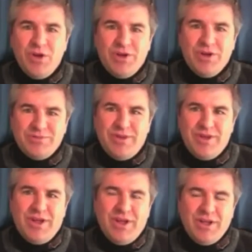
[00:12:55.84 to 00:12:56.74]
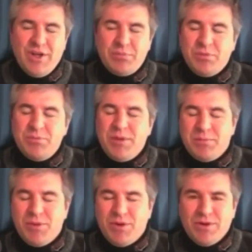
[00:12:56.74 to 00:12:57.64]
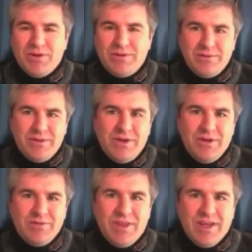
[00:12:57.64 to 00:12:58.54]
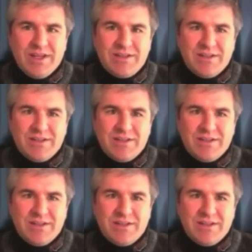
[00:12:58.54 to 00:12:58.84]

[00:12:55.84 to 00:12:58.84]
a number member of that.